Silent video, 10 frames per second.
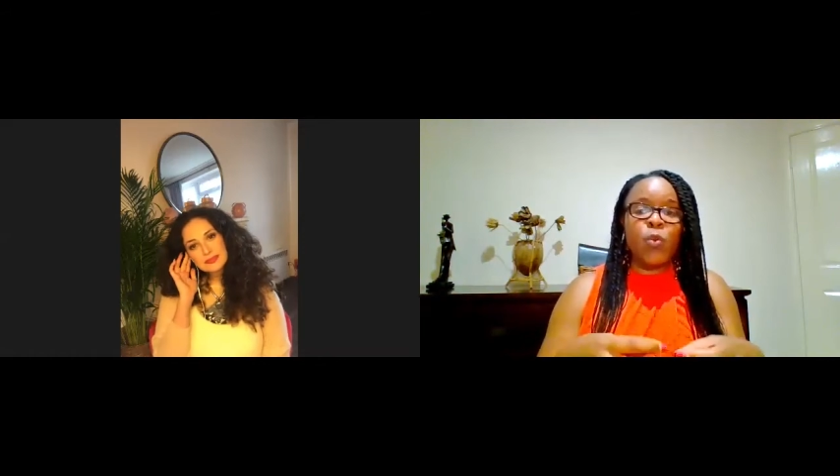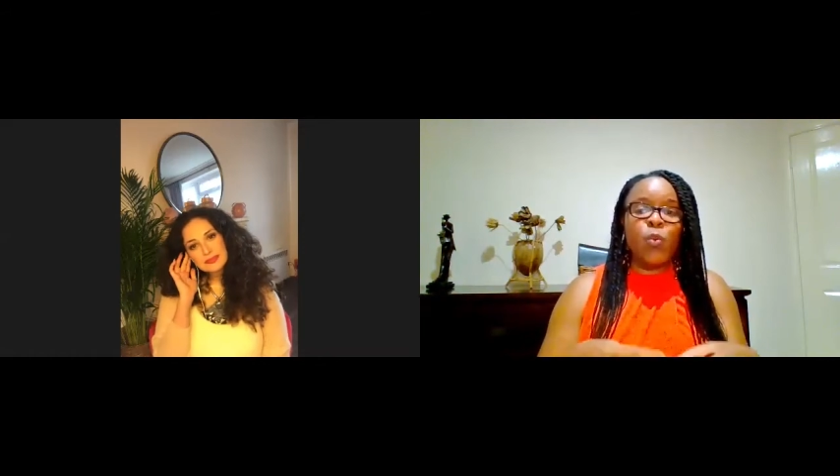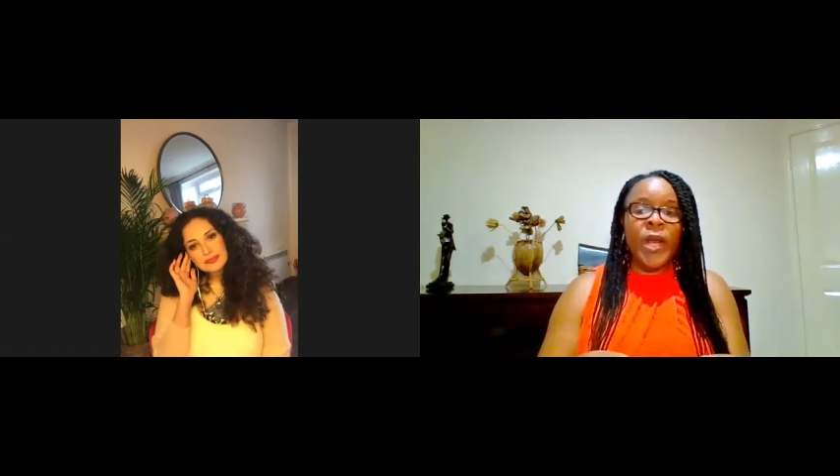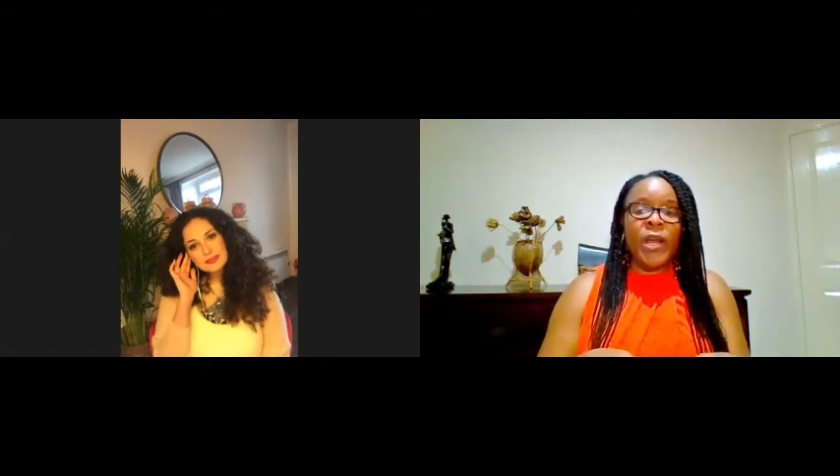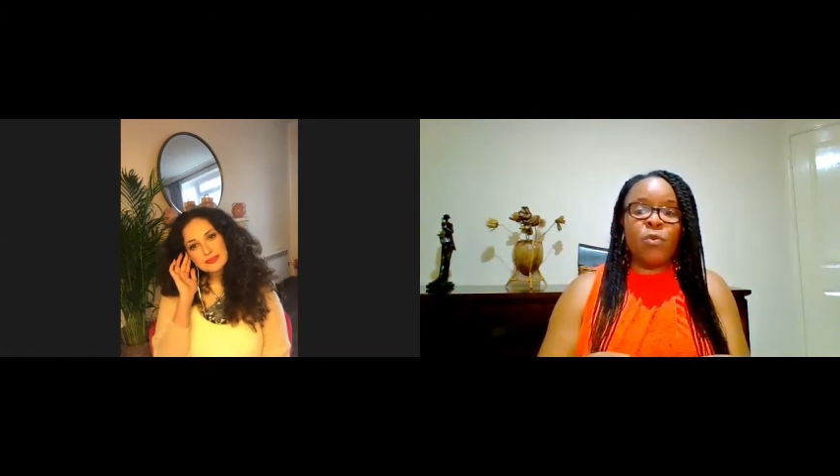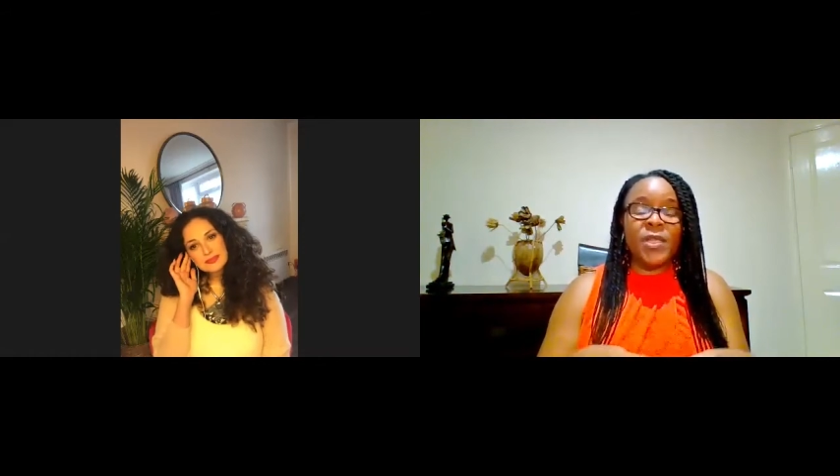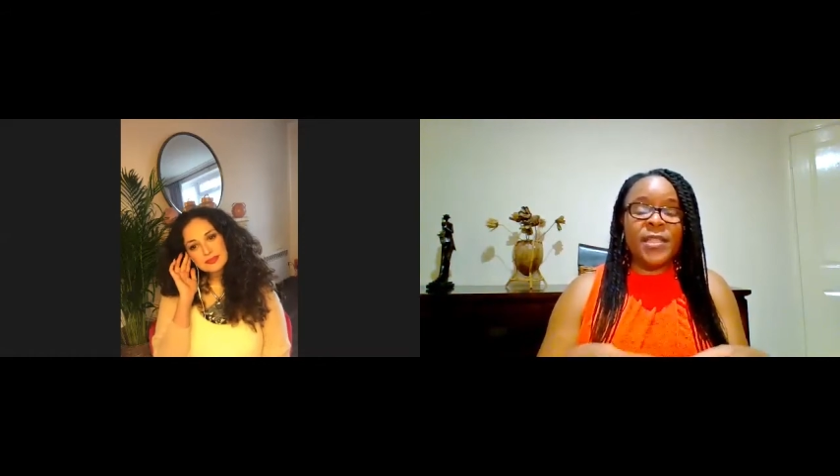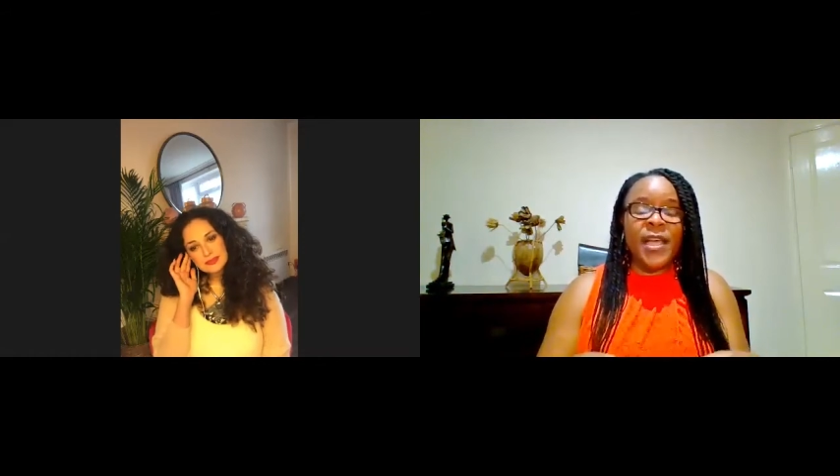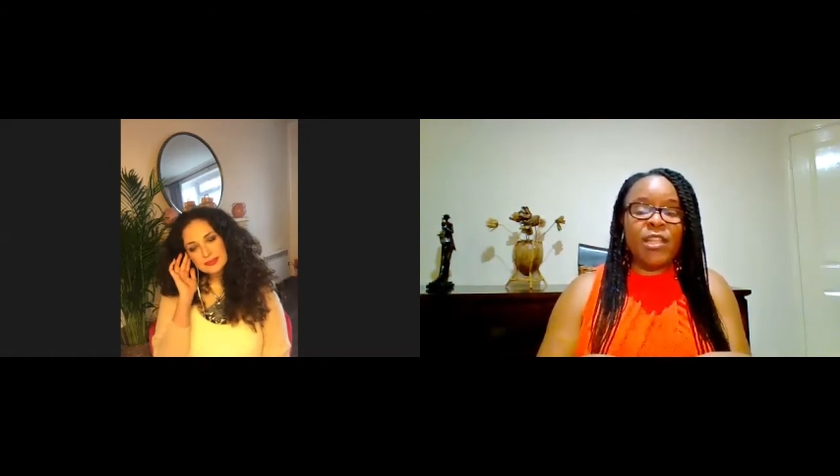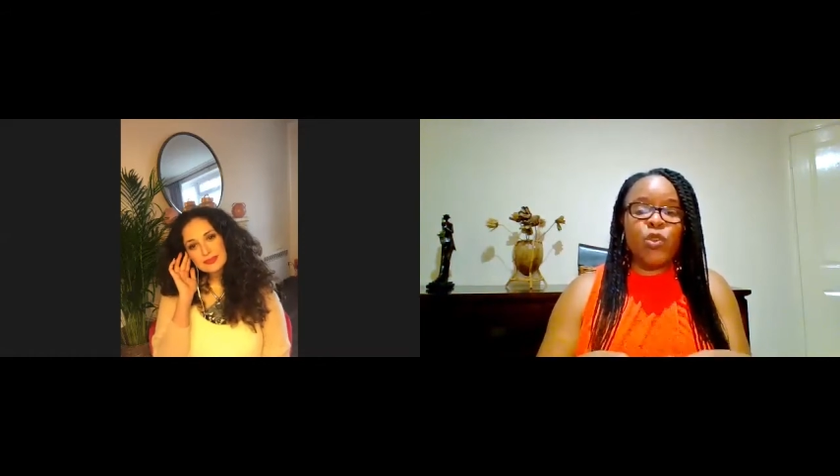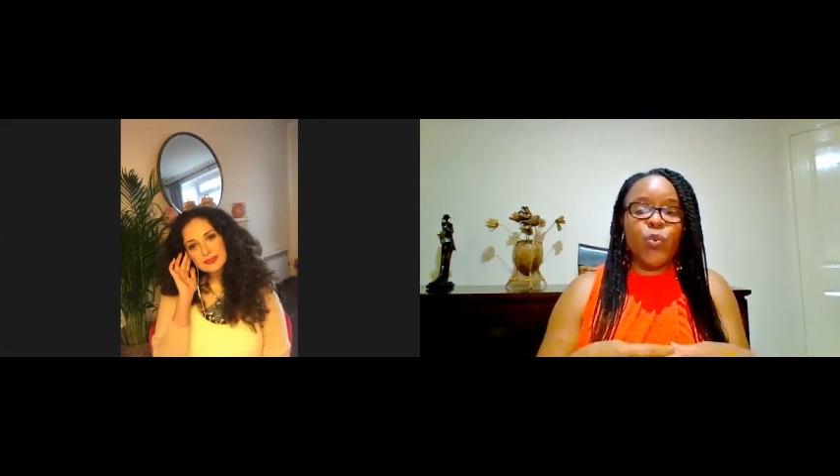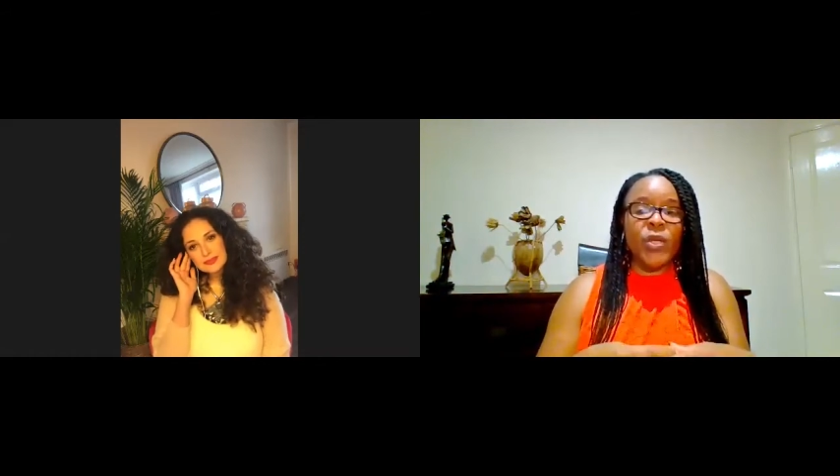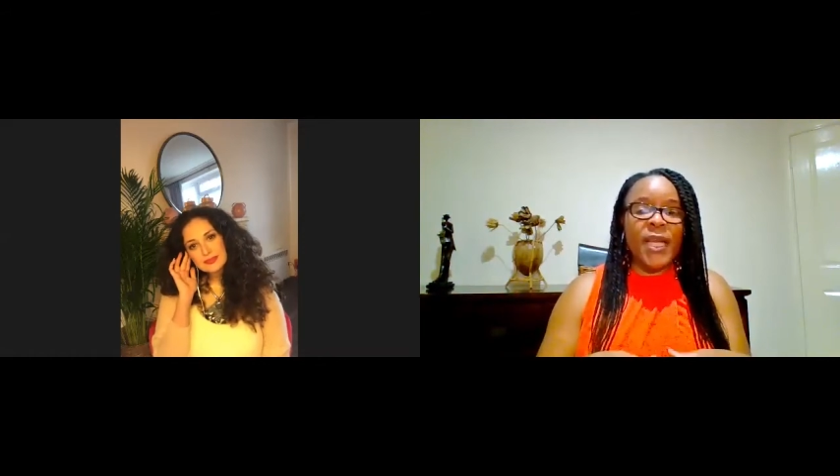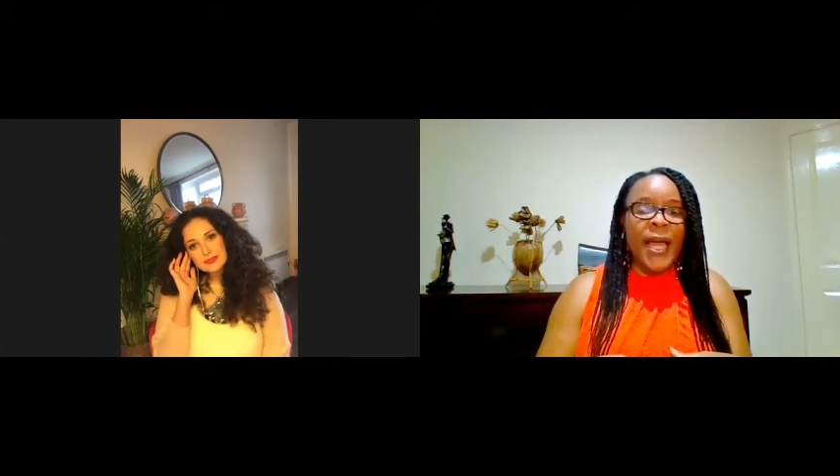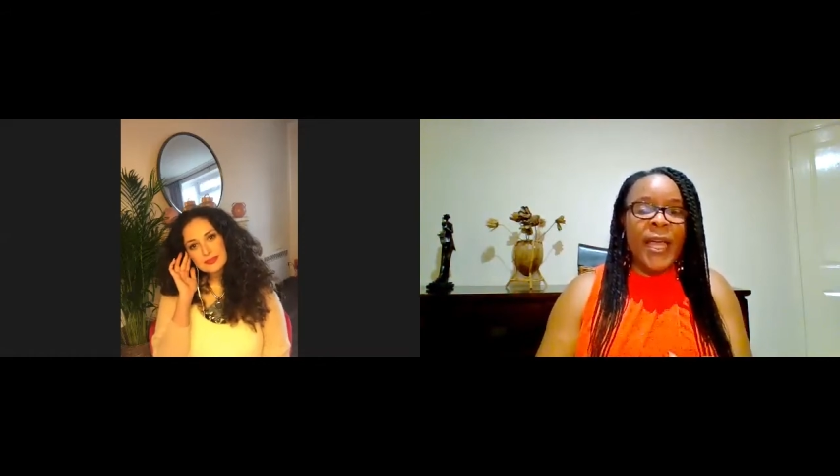where we start to
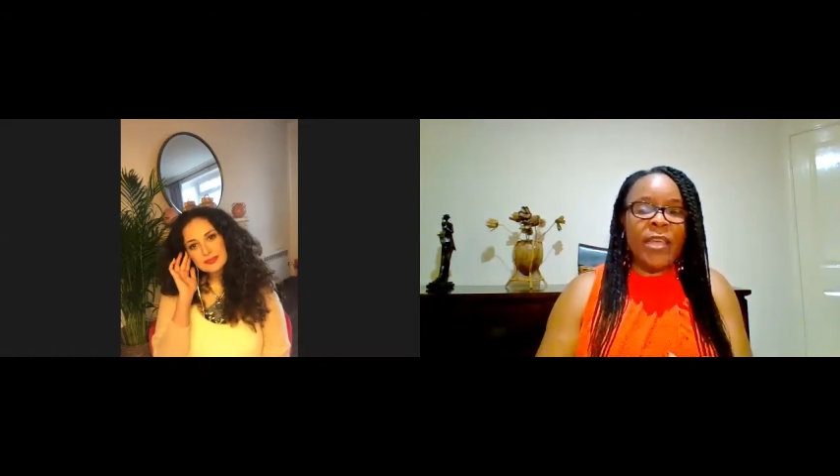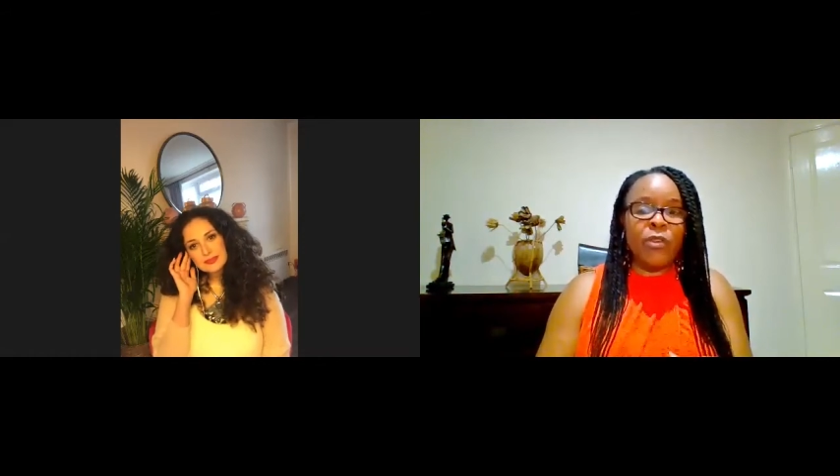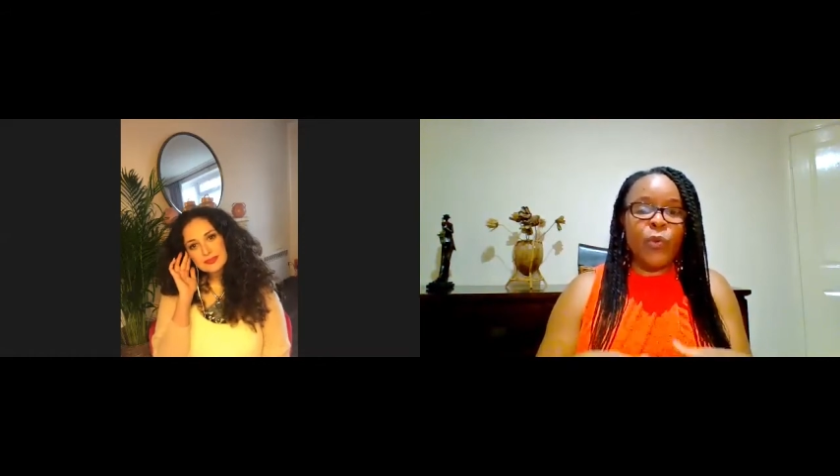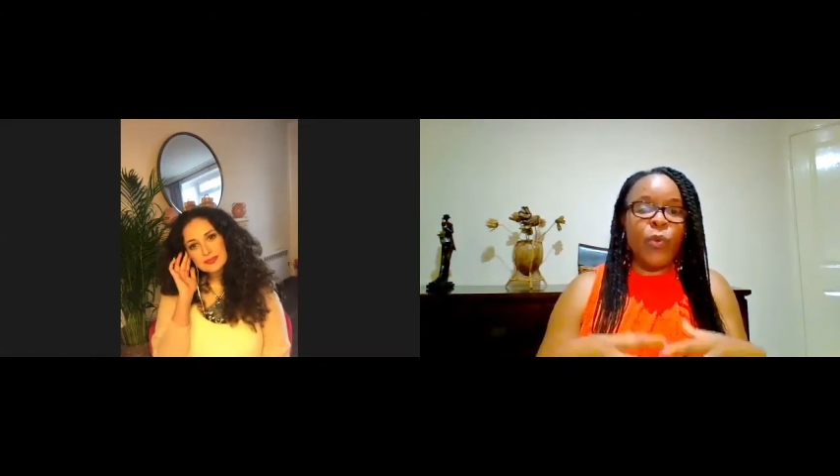rely on